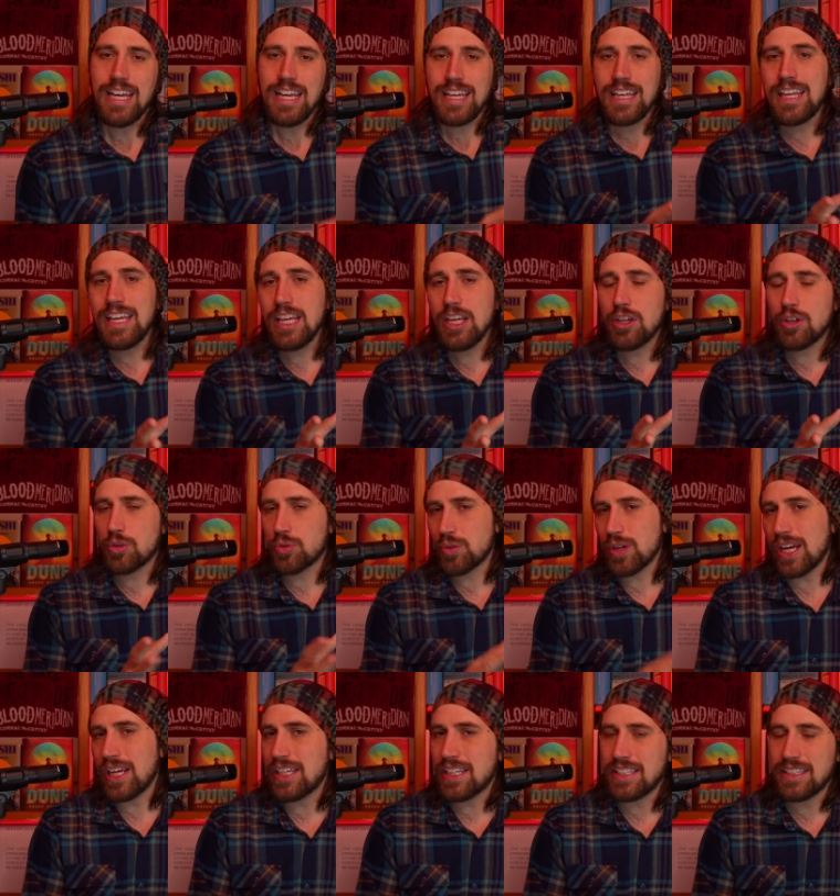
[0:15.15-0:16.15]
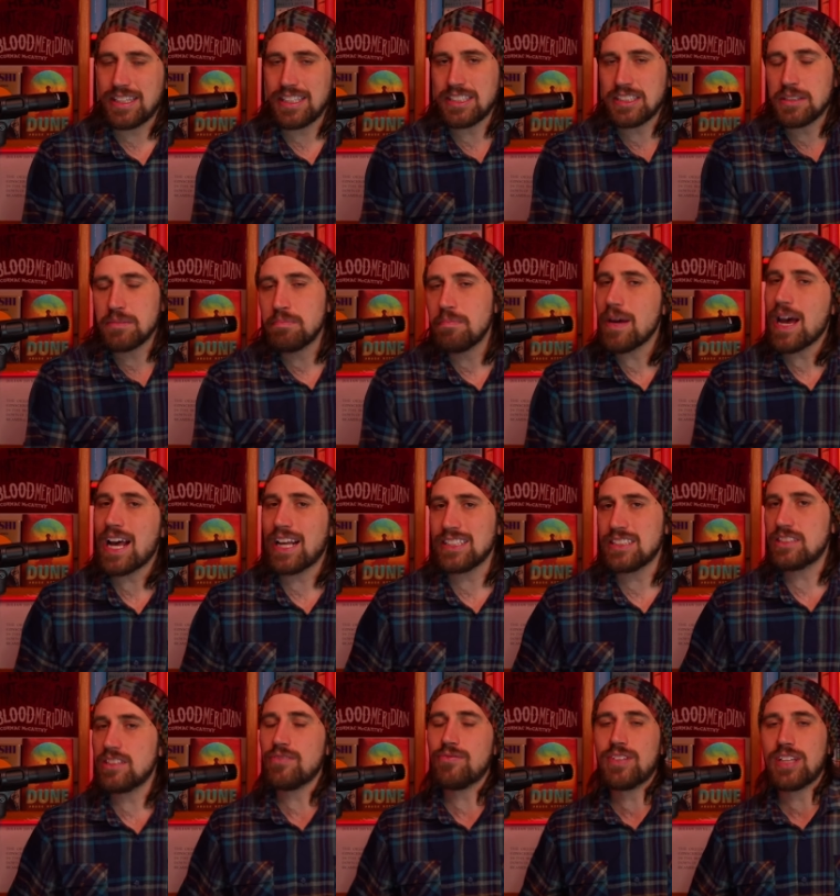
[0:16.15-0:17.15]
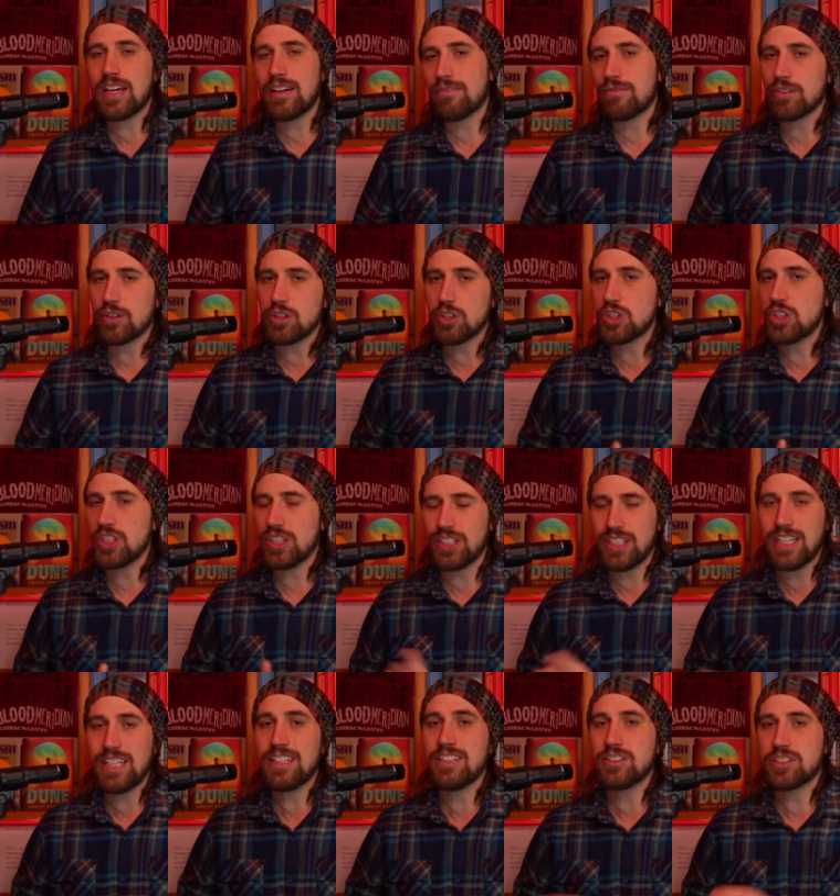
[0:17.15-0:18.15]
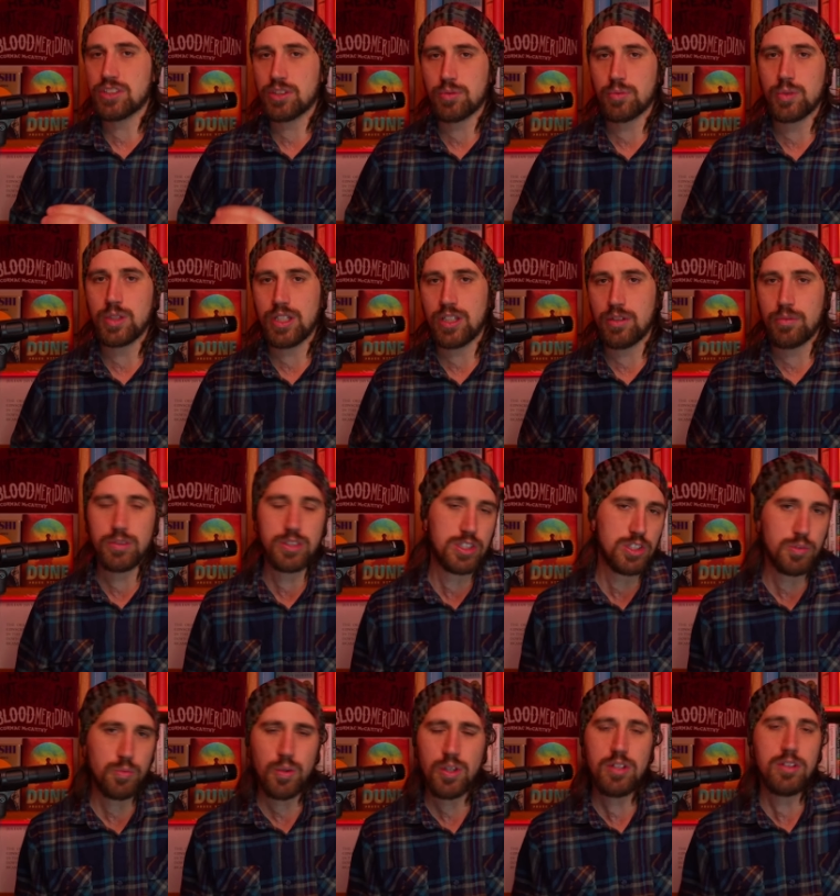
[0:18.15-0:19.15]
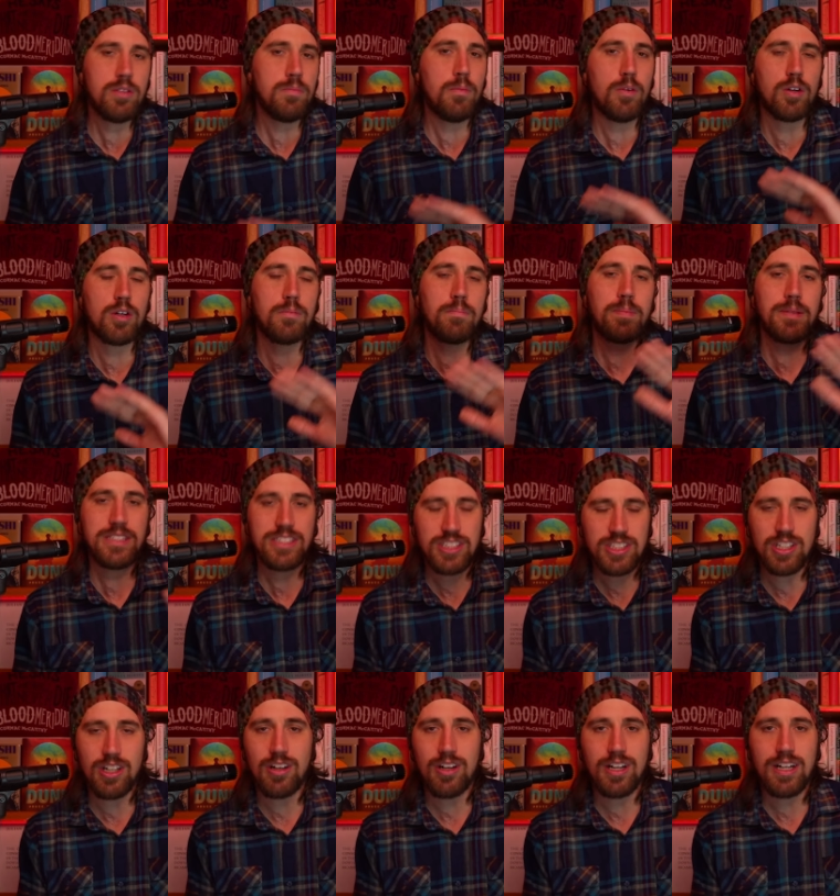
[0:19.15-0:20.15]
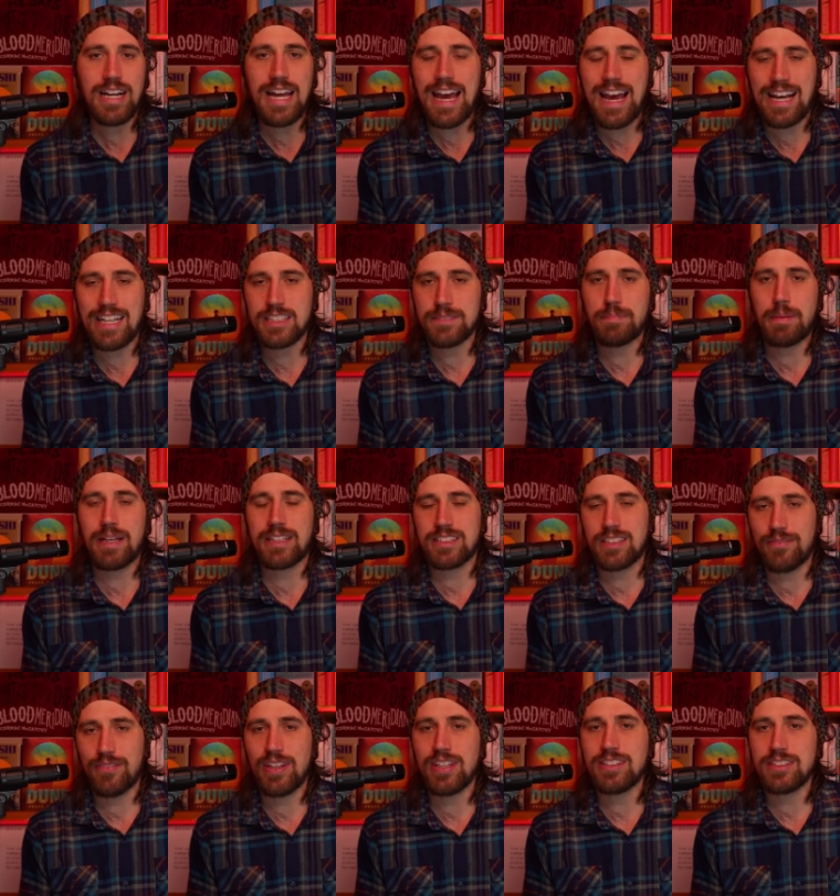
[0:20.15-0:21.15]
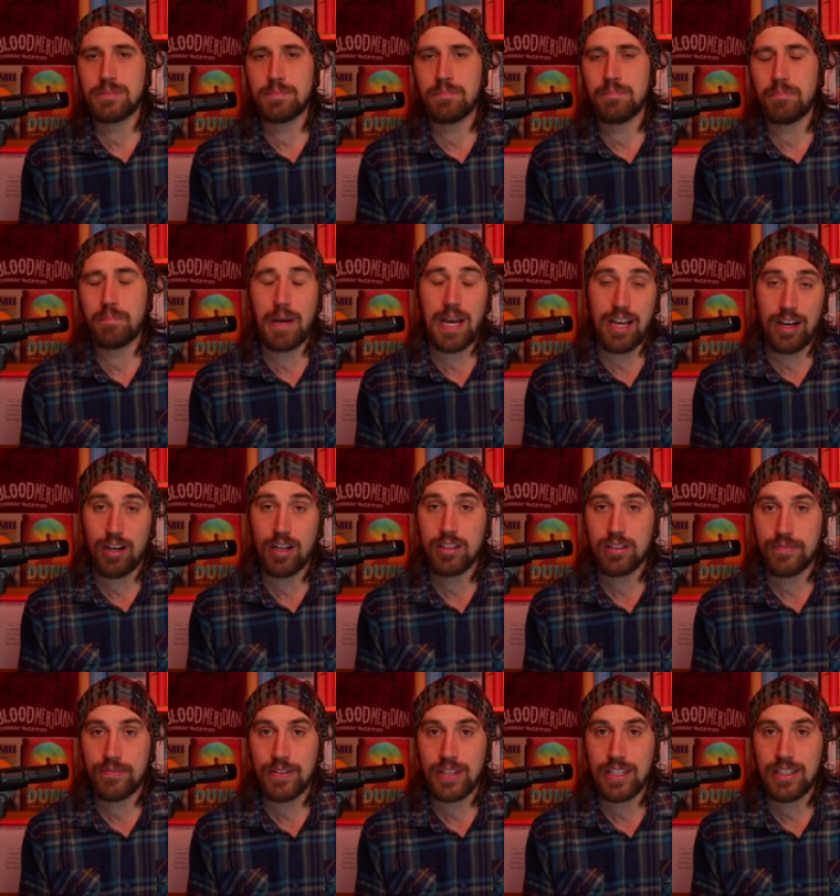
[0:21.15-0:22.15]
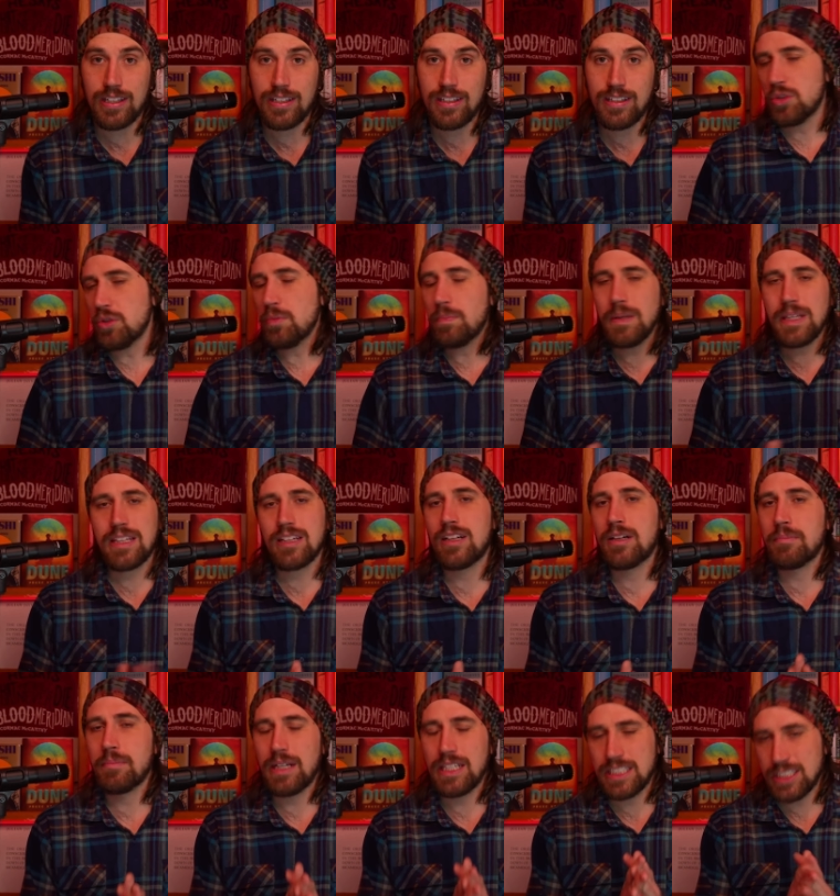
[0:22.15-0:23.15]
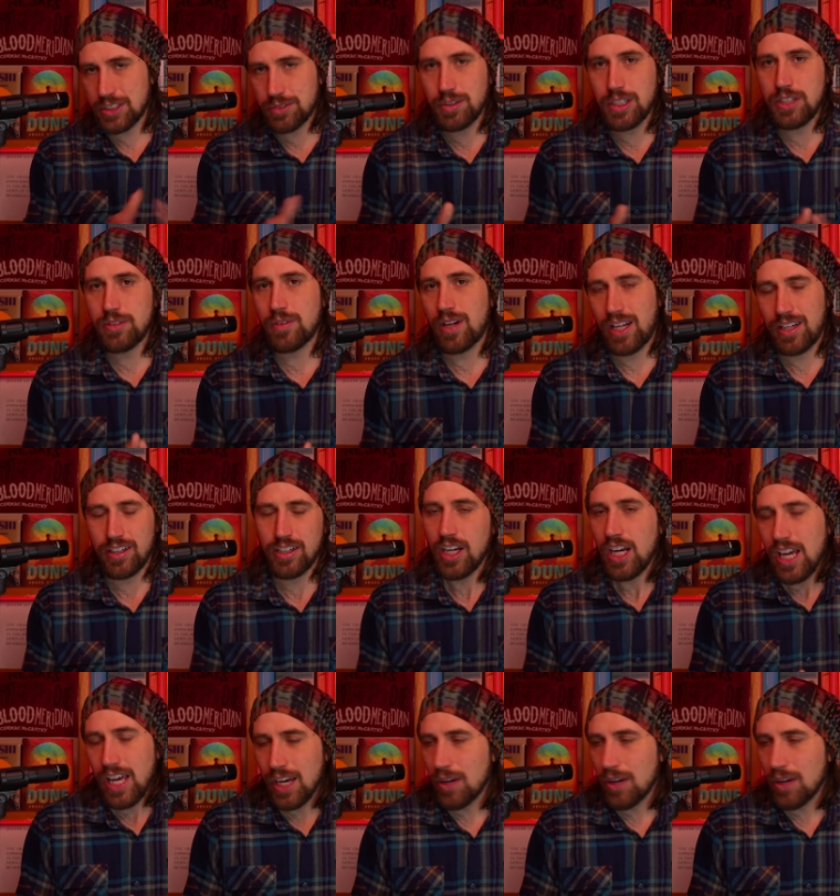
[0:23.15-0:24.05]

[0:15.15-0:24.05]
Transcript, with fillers: he created this massive diversion in his career, which is one of the more bizarre aspects of his biography to become a screenwriter.